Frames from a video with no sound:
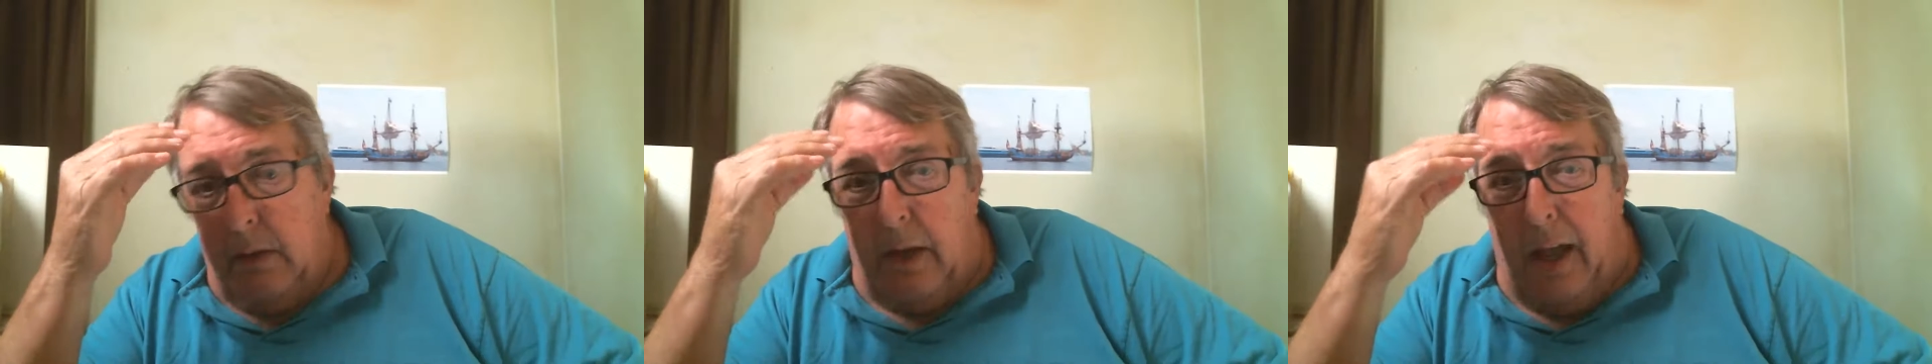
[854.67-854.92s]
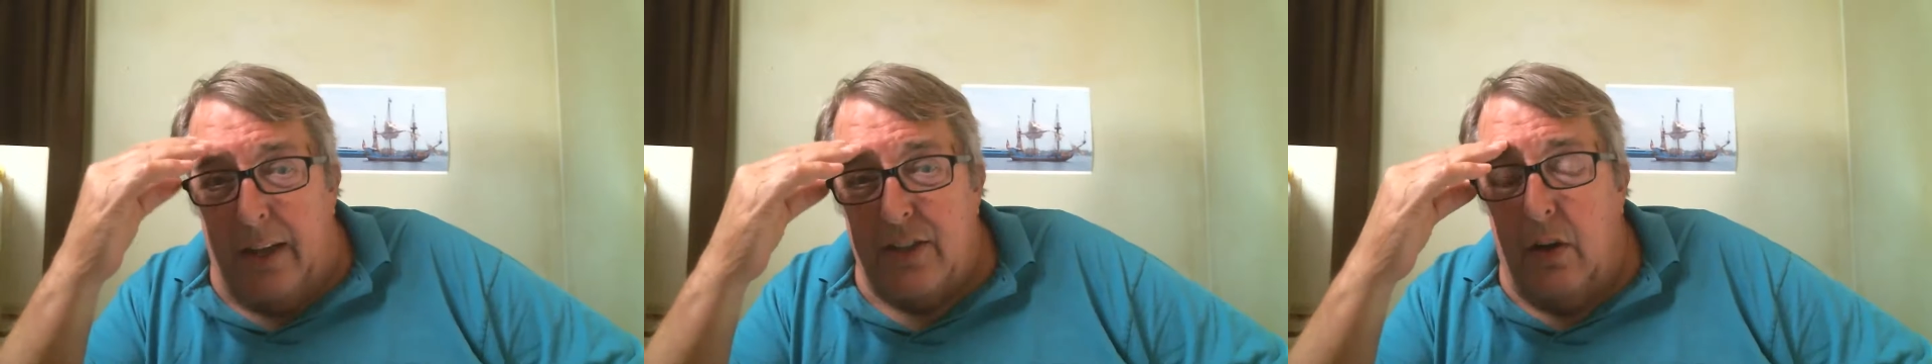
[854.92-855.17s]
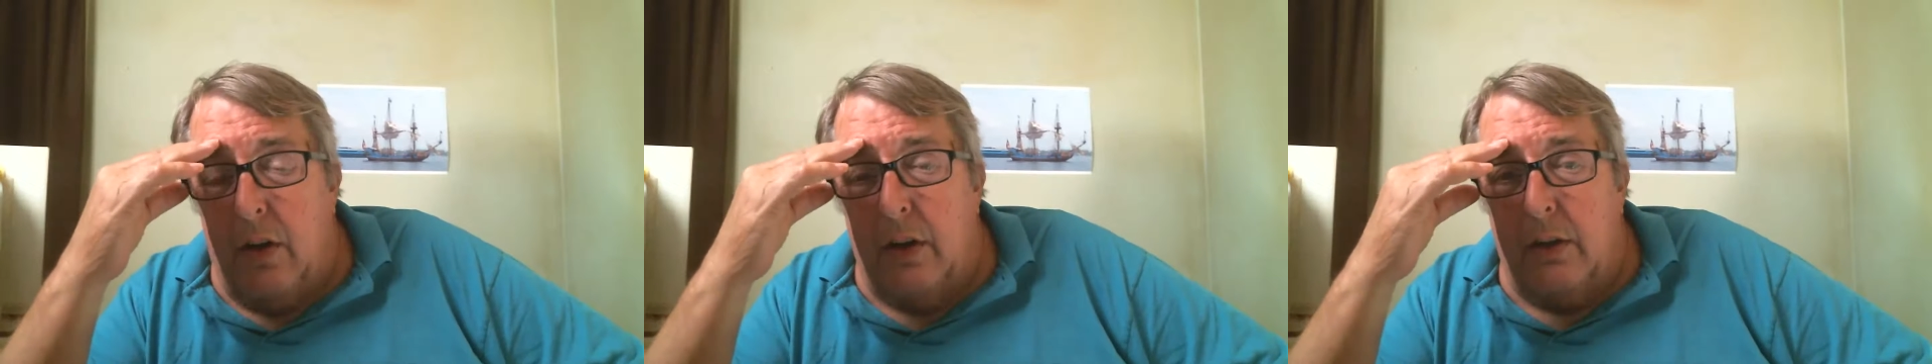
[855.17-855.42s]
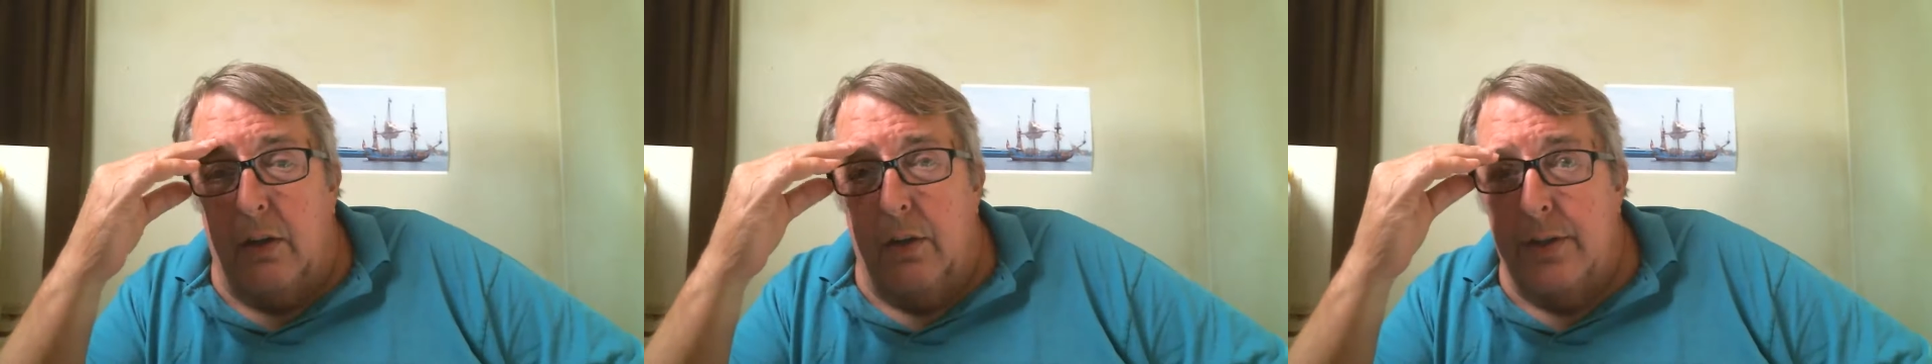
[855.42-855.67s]
I
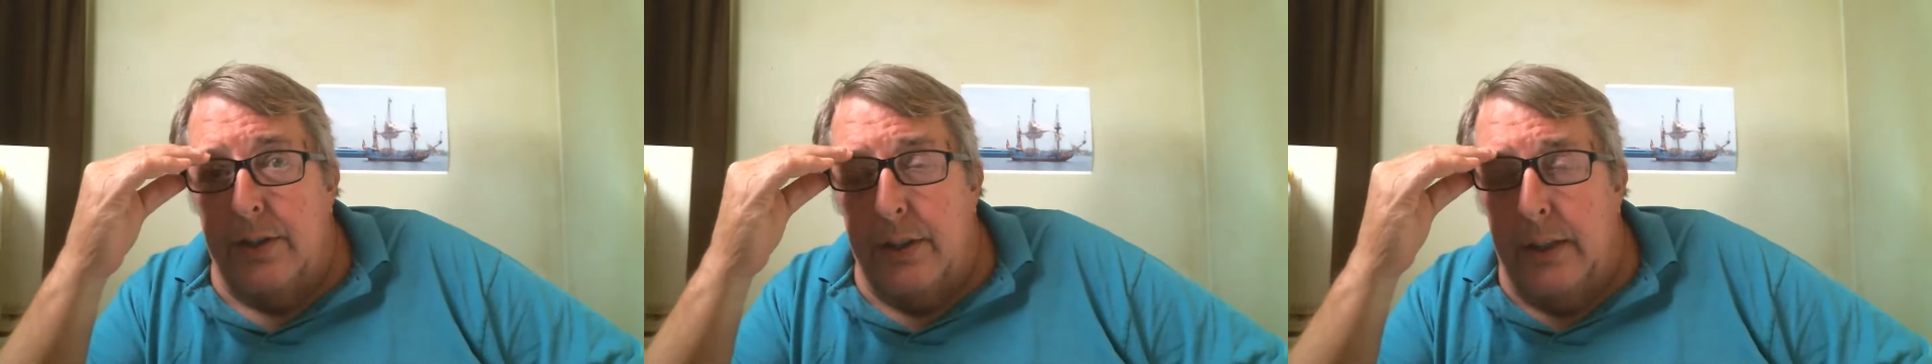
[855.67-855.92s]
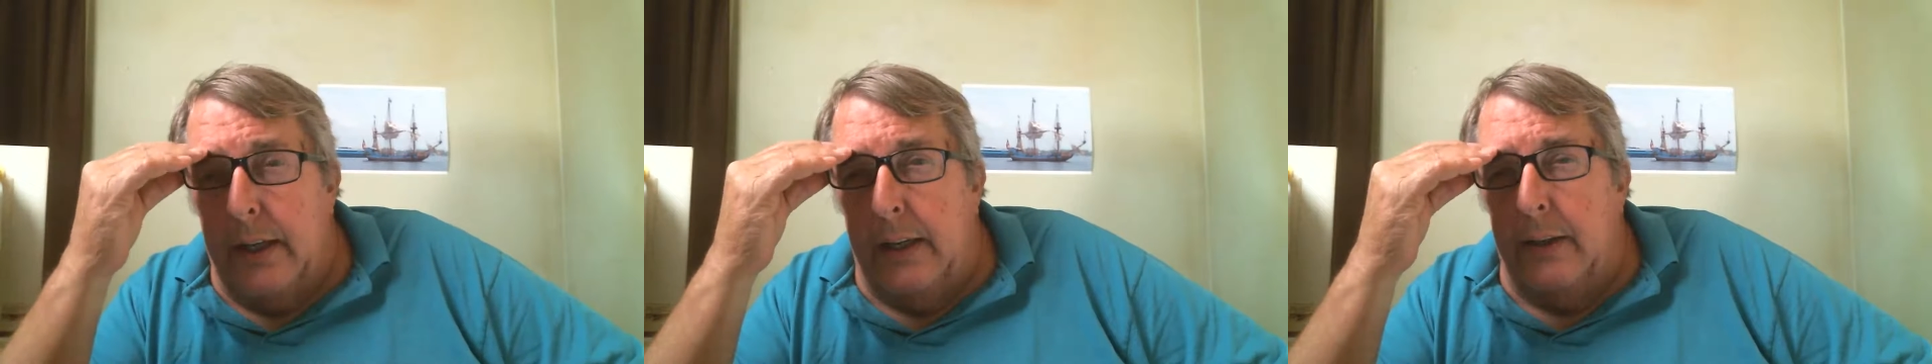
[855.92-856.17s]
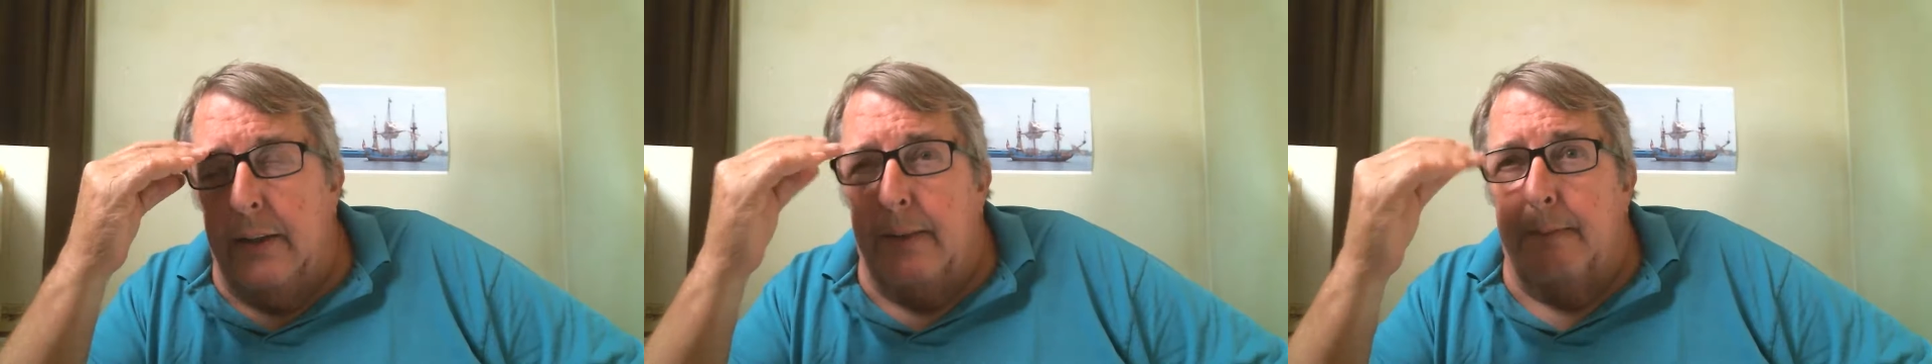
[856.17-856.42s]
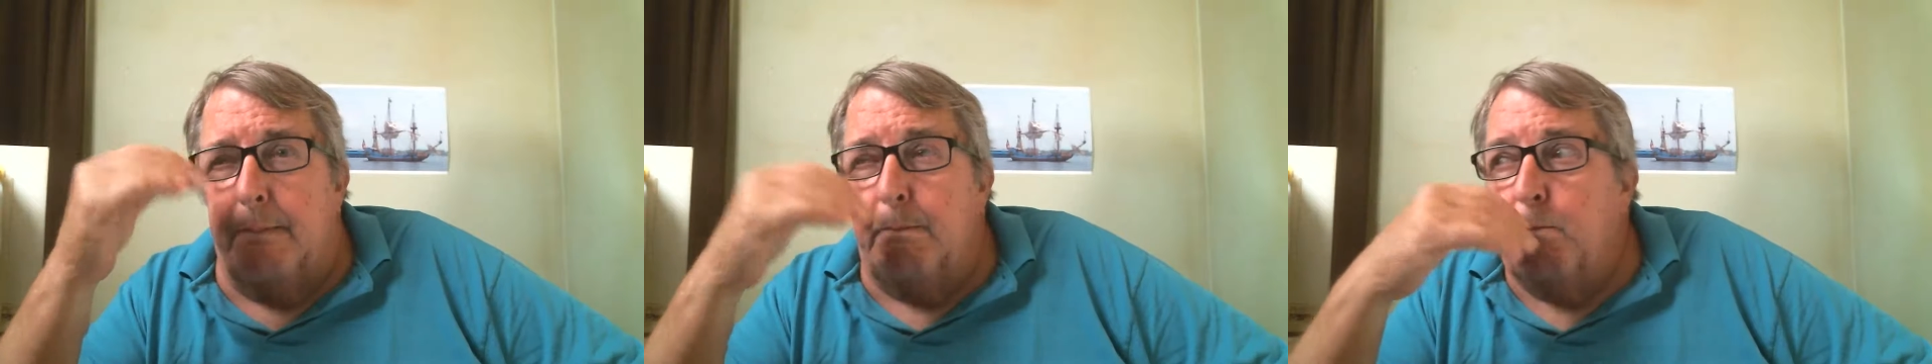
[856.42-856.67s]
started cruising
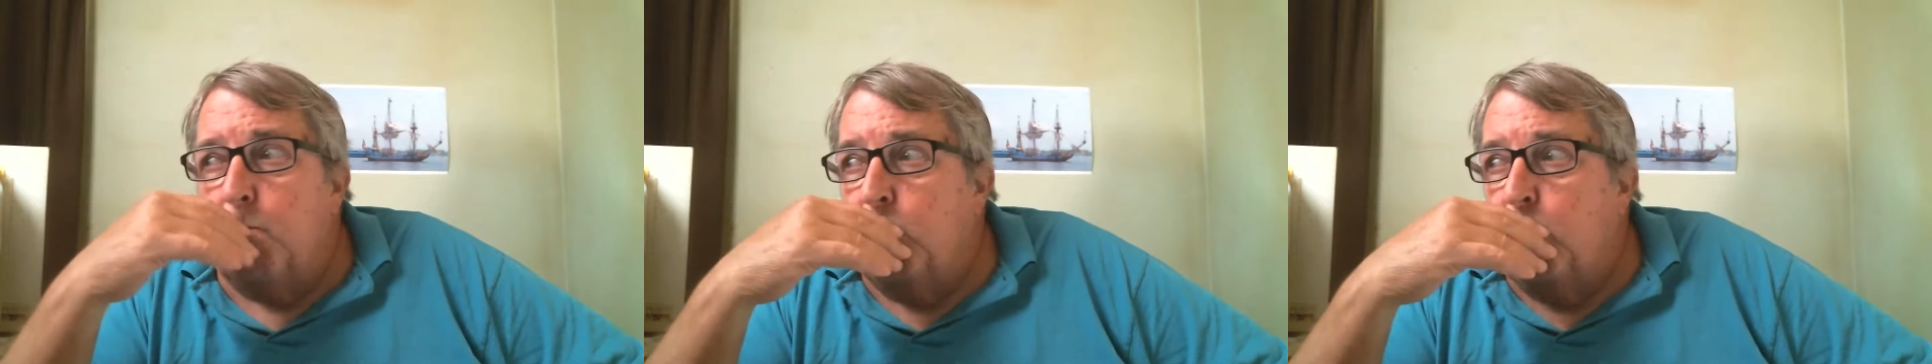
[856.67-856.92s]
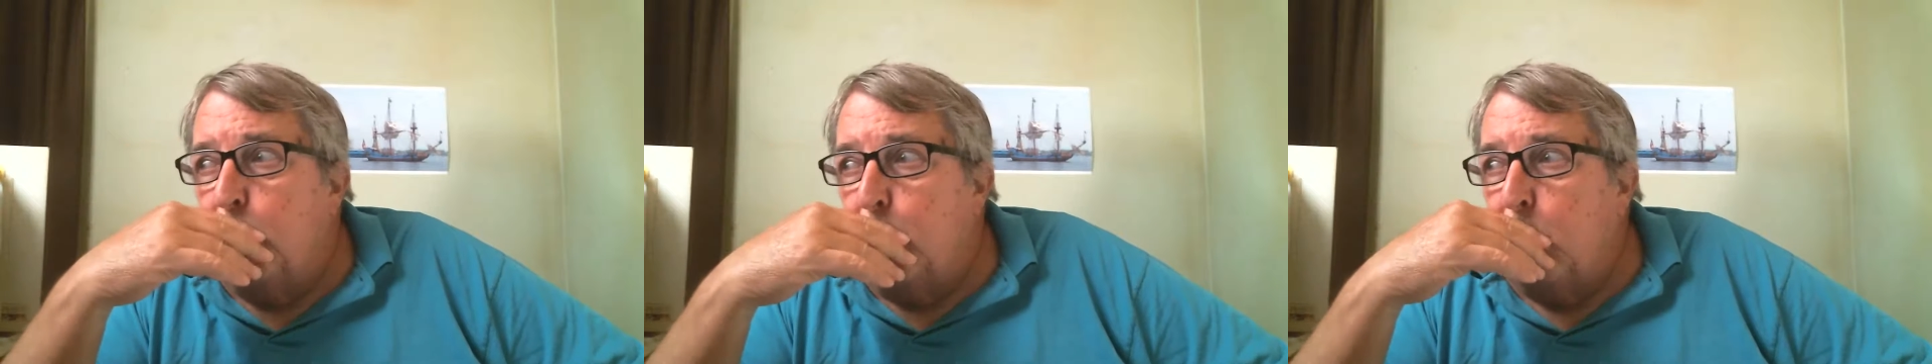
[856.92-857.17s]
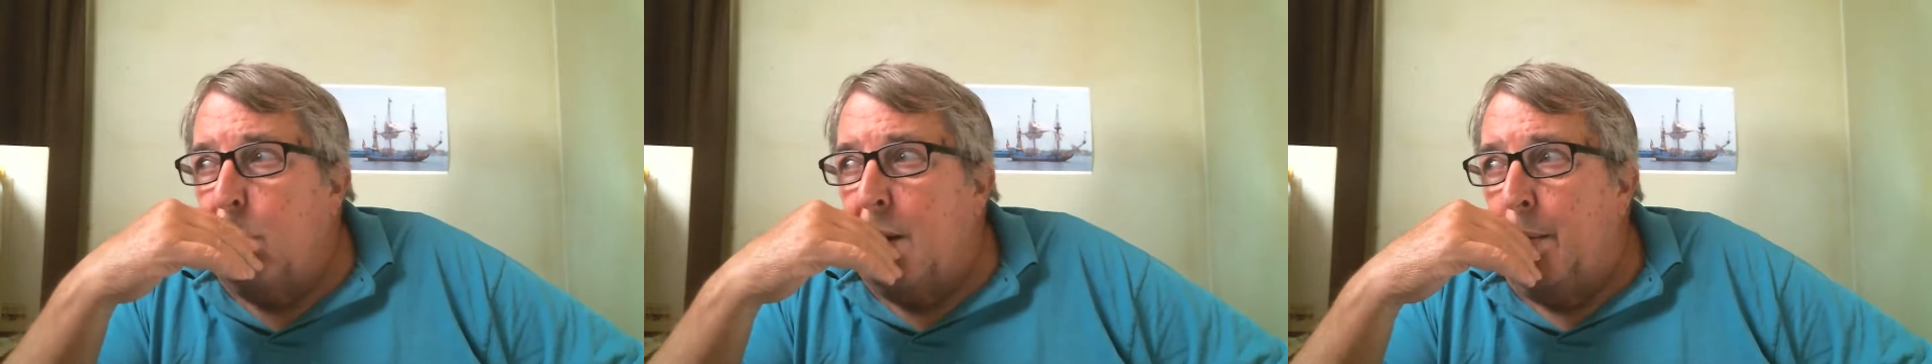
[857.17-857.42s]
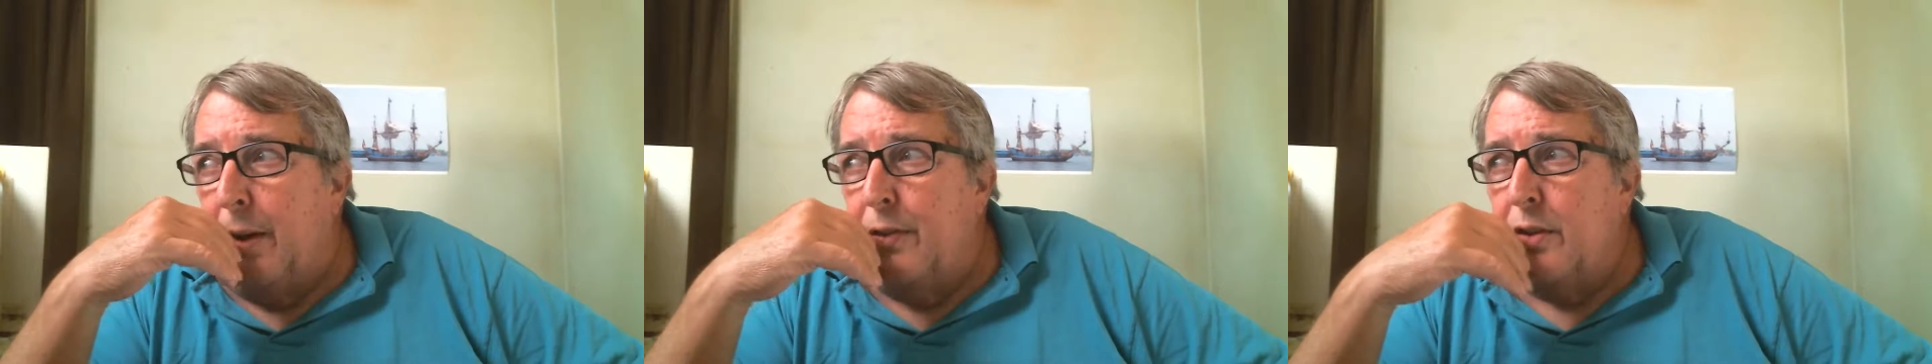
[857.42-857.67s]
my